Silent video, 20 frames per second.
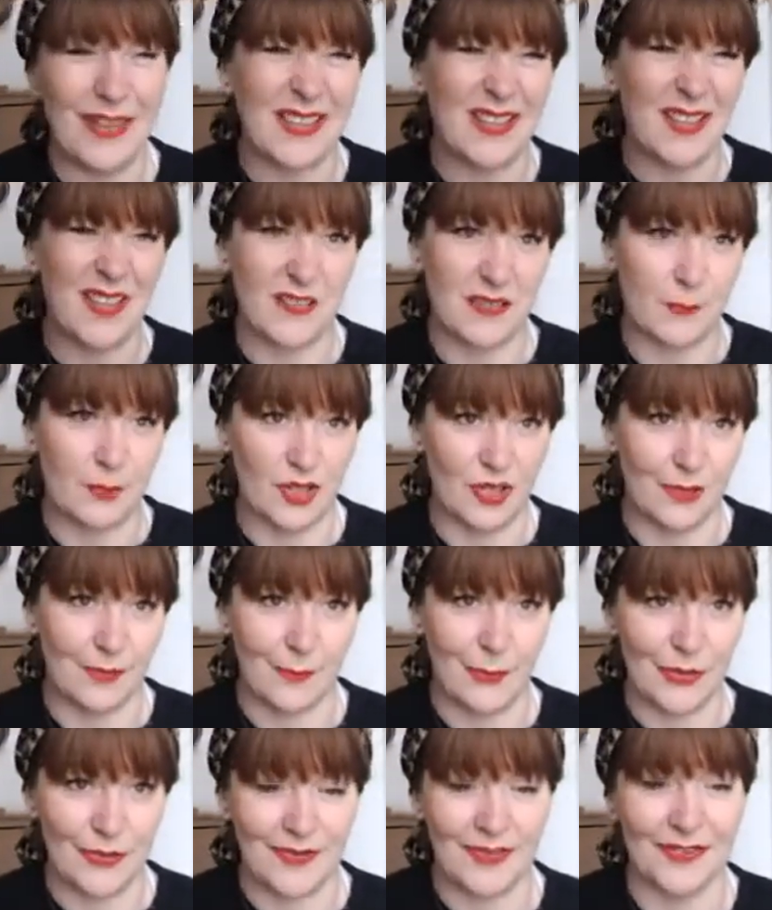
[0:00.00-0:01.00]
That's because I'm a
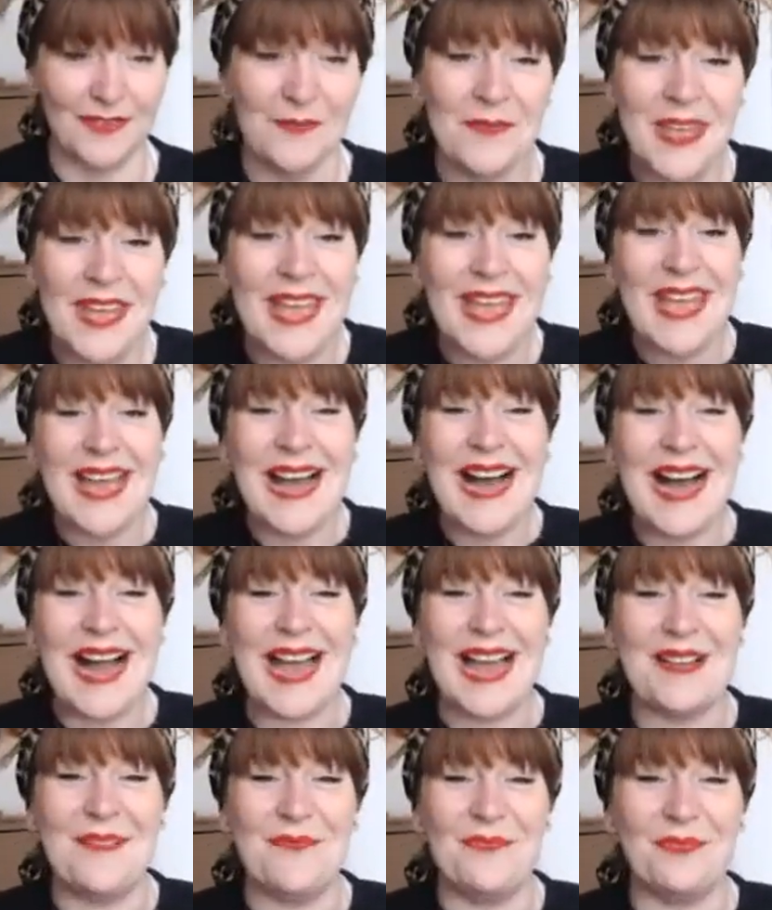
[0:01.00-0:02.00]
dog person.
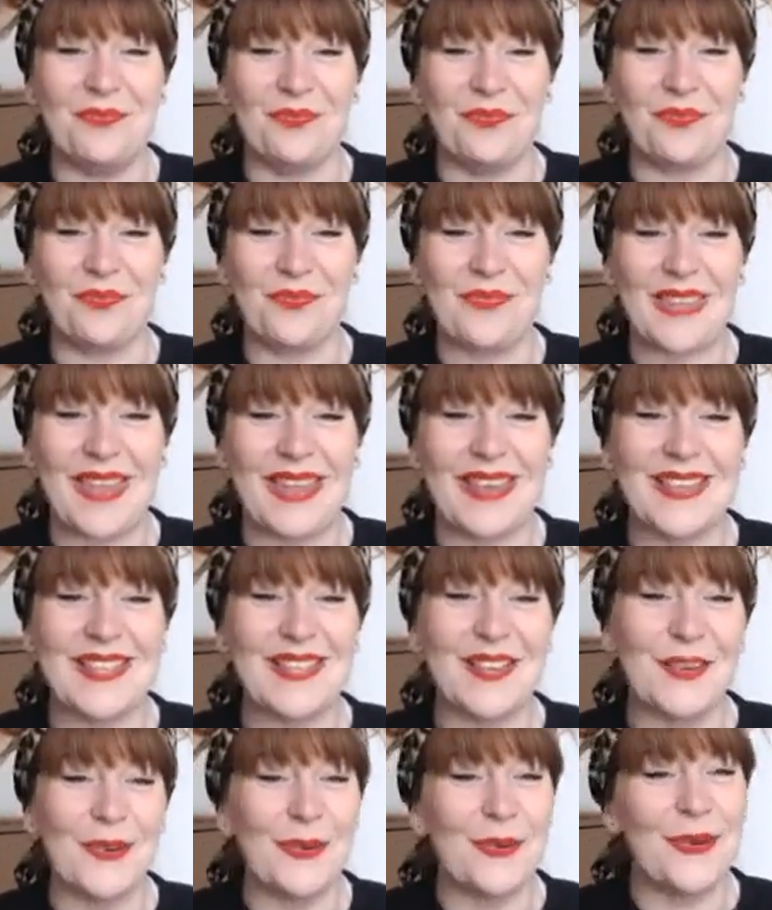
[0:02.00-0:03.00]

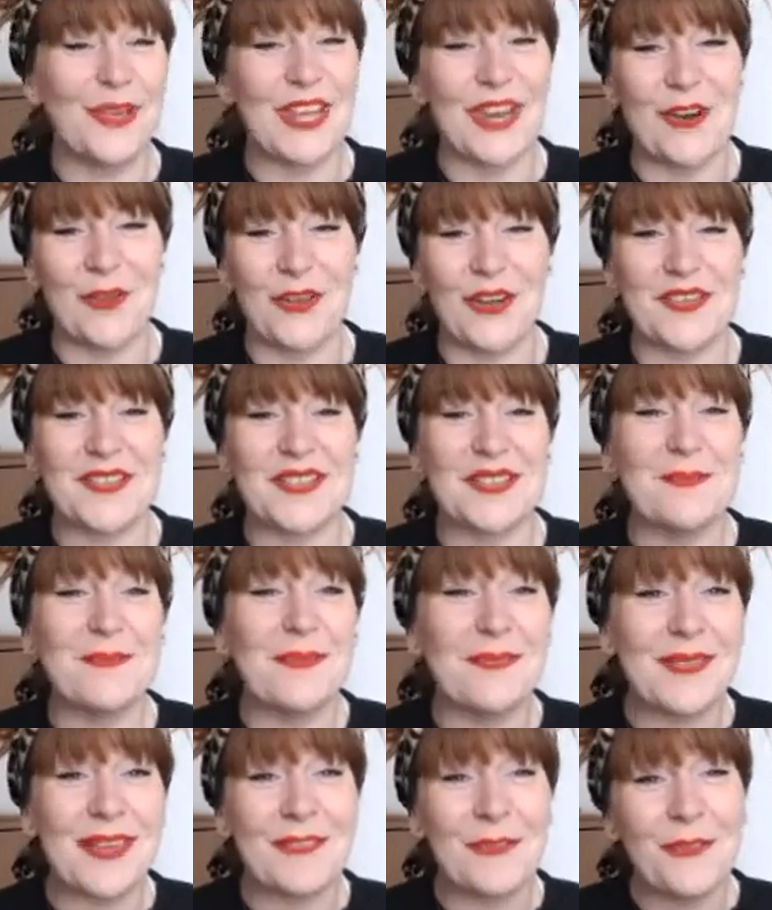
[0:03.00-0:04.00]
So, there's
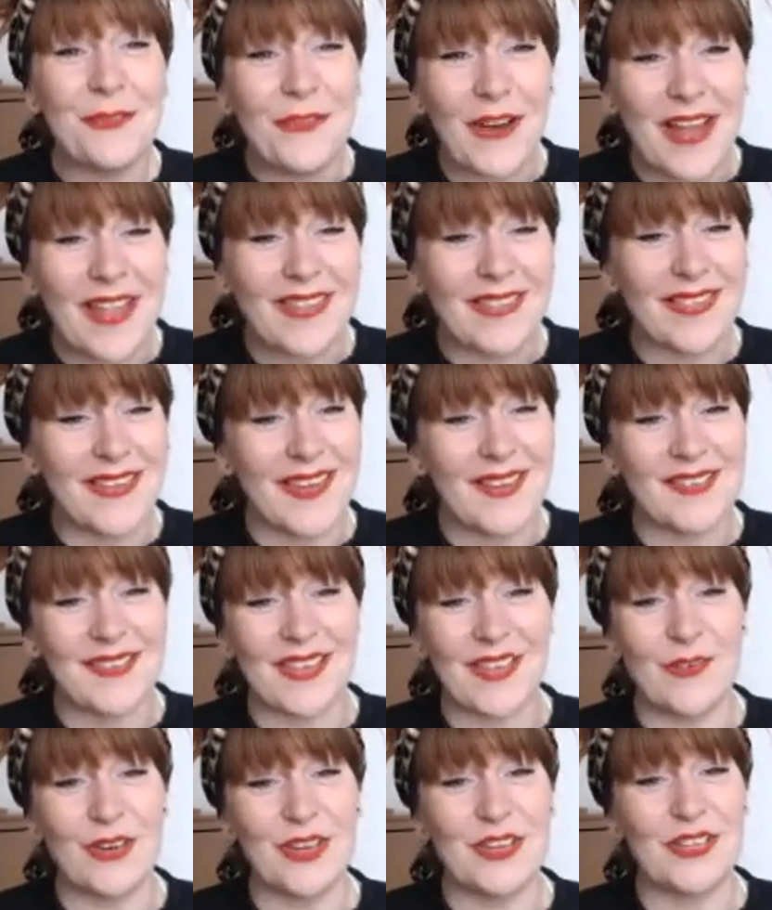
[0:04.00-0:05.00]
some fun things
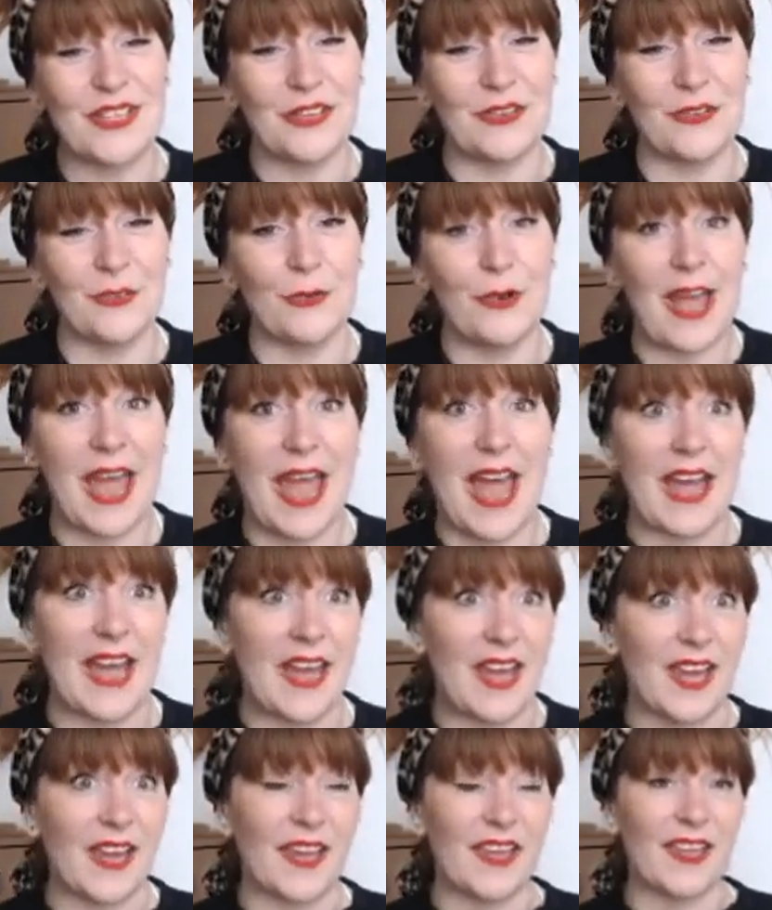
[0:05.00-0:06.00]
that you can do.
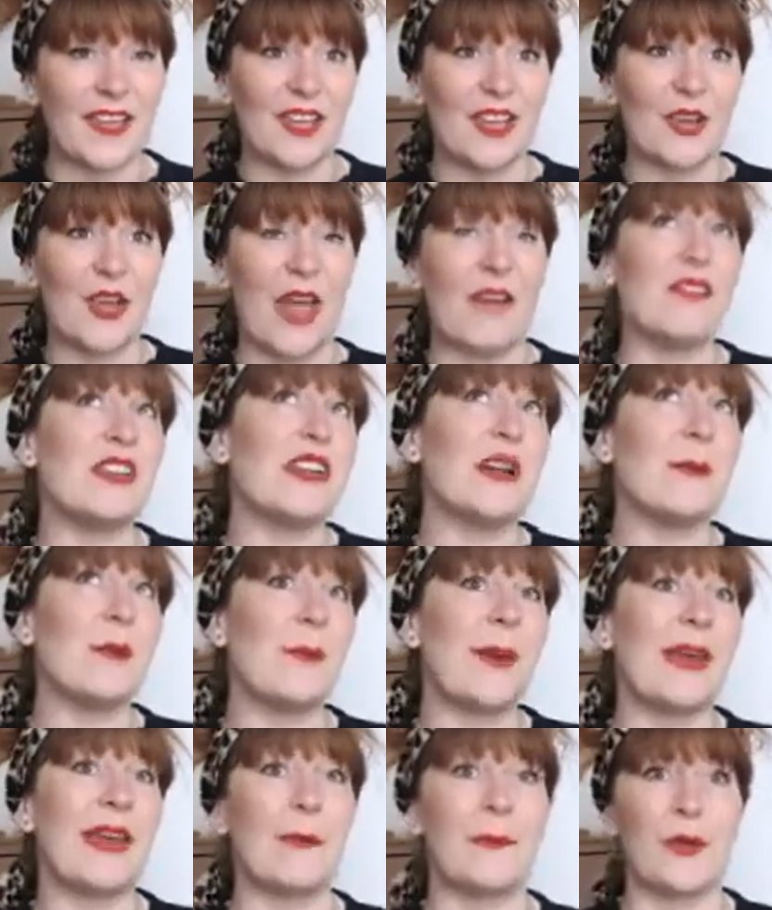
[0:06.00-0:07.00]
Every time
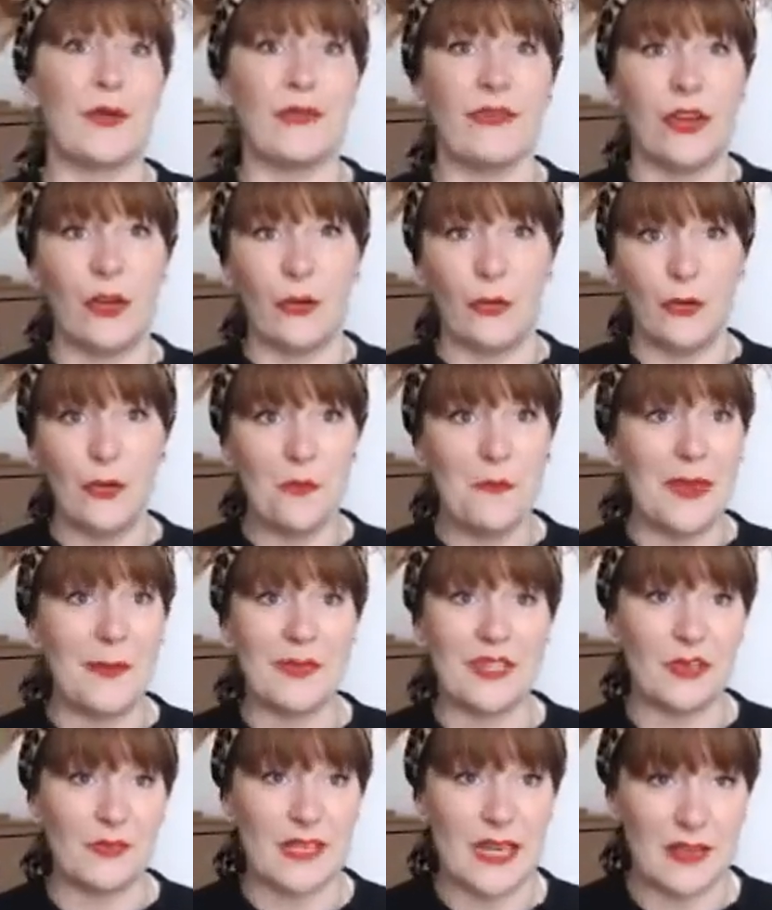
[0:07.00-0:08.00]
you pick up your phone, maybe
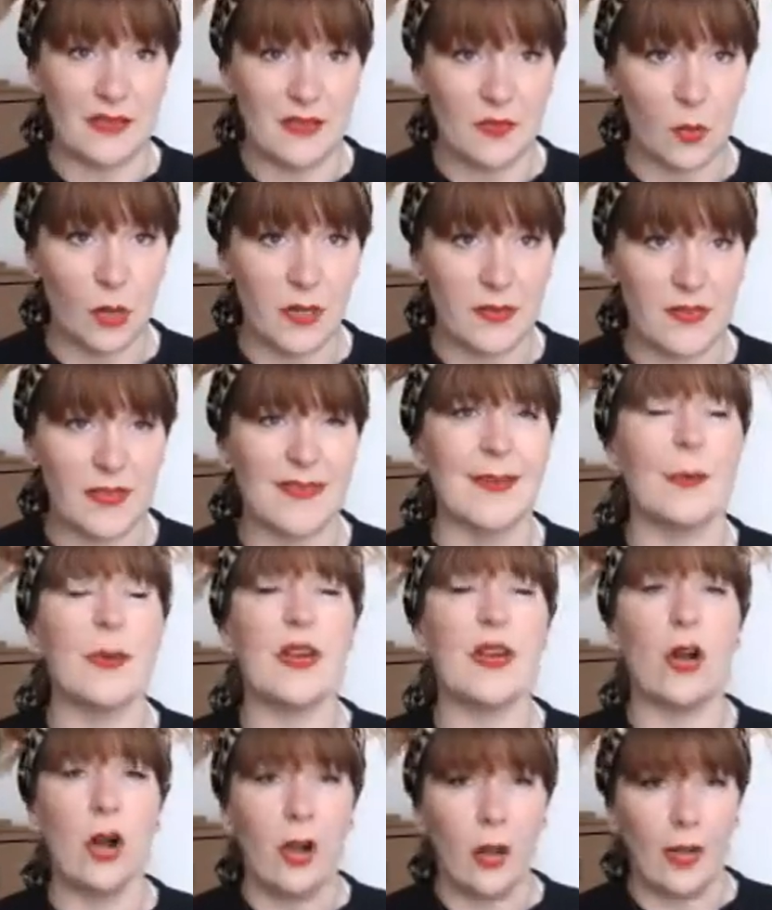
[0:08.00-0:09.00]
do 10 squats. I think
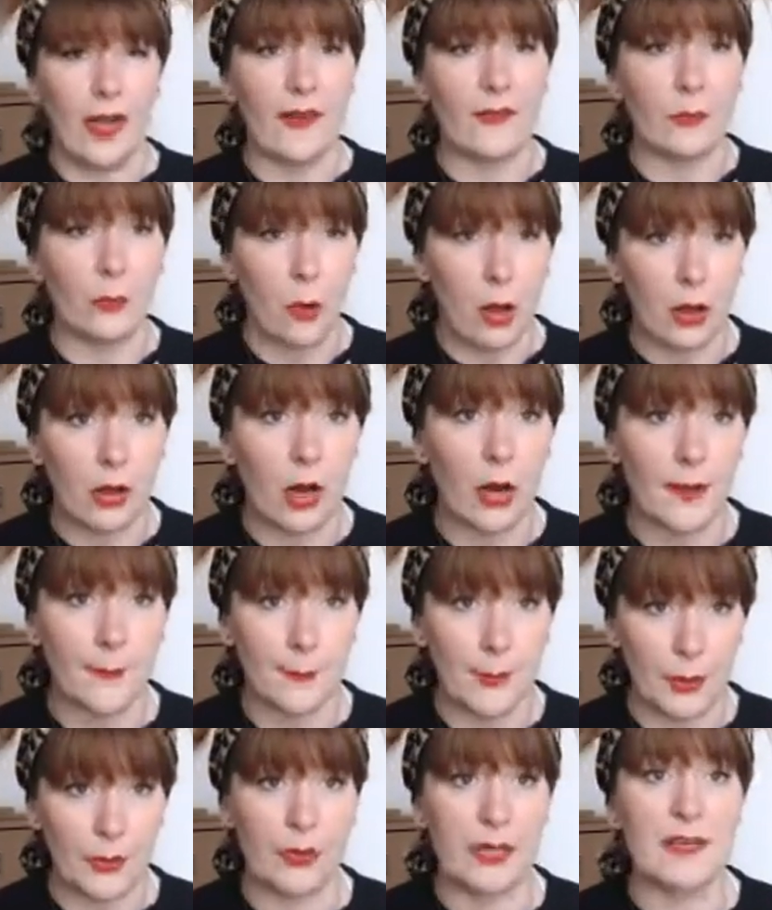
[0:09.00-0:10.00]
we'd all have rock
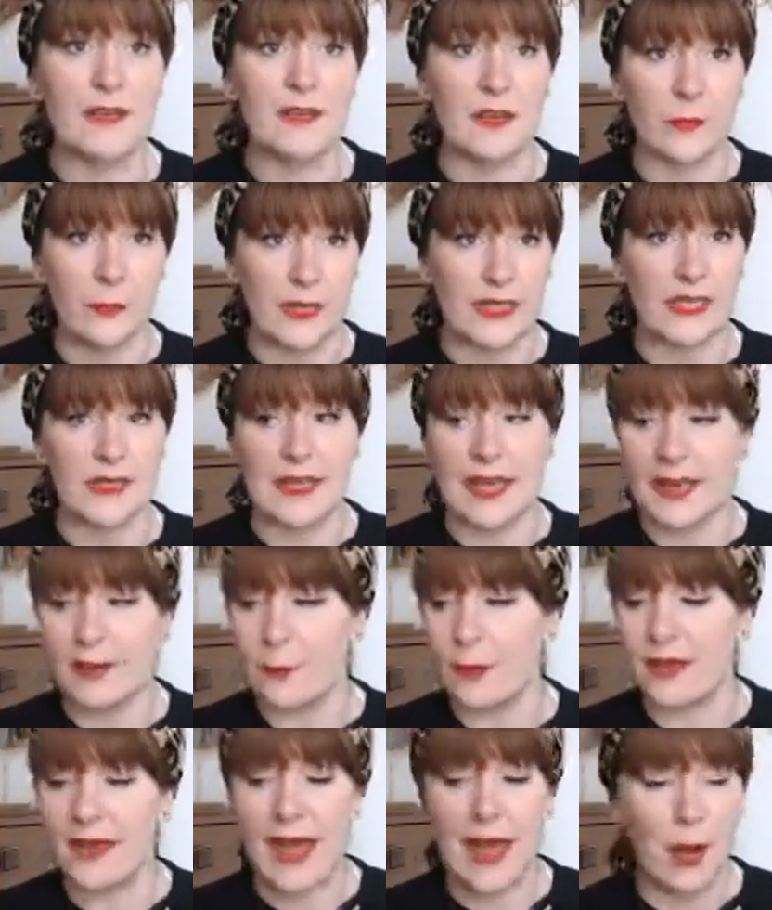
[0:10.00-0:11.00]
hard booties if we did that
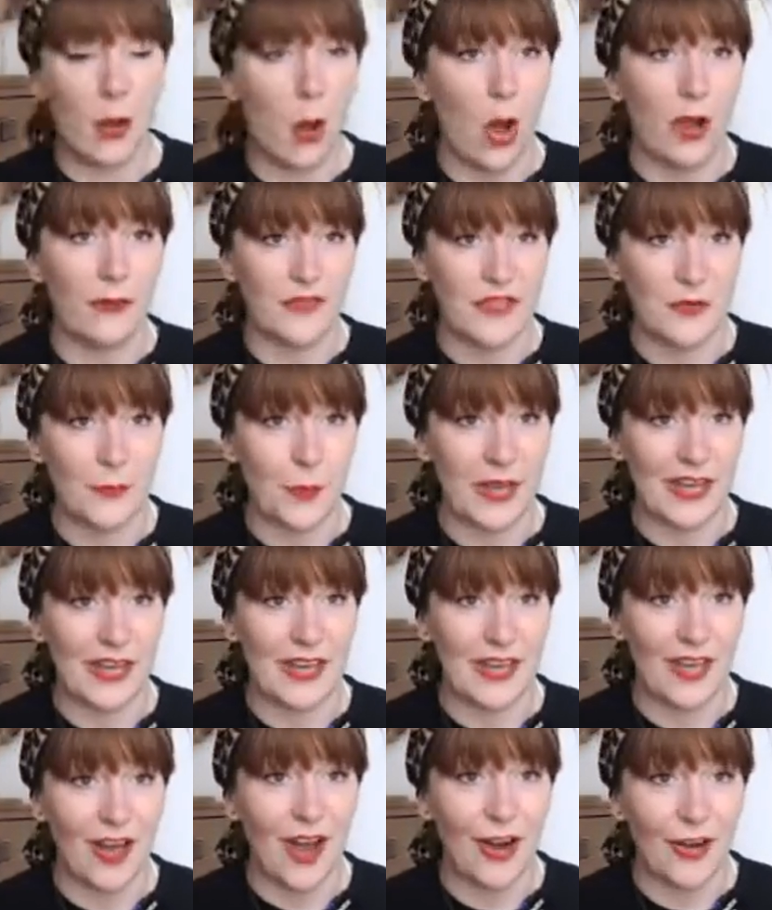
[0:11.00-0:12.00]
with how often
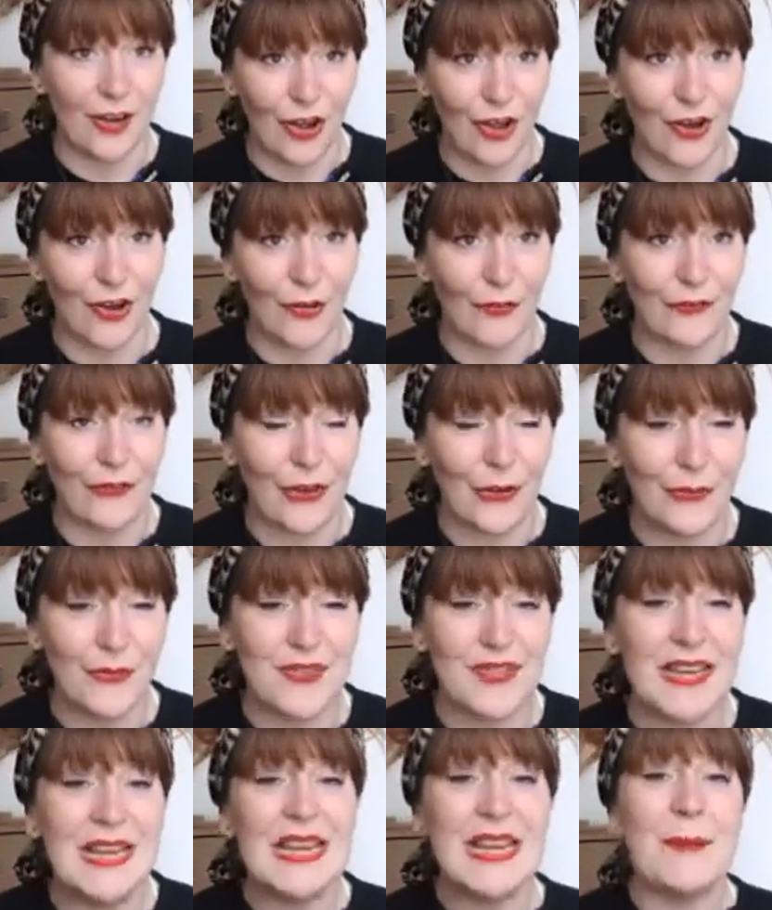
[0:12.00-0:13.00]
we are on our
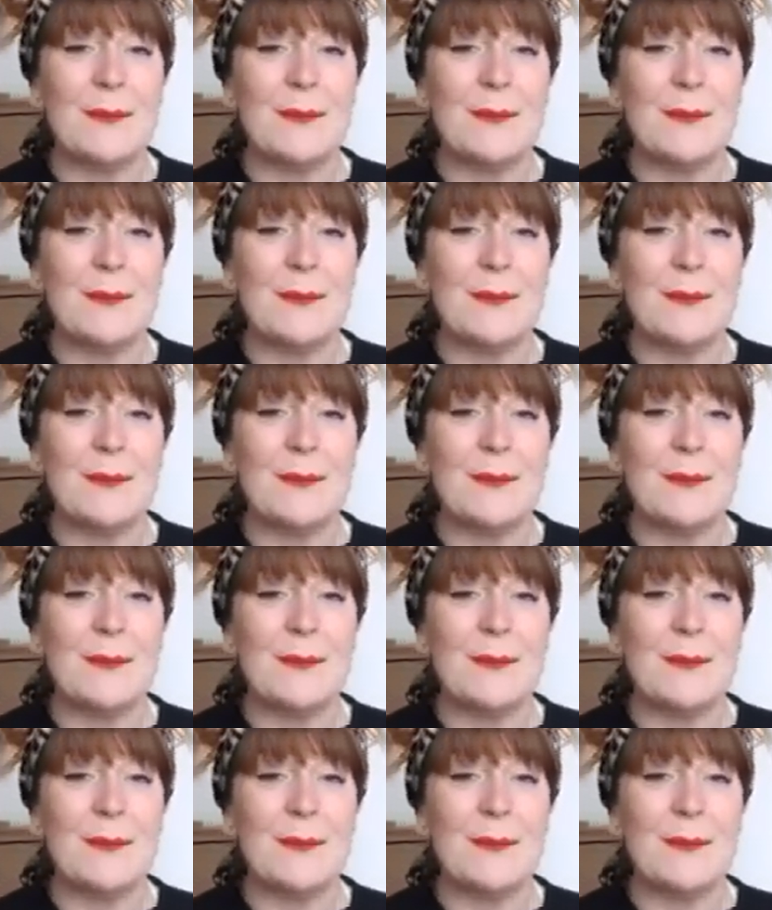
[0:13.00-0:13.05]
phones.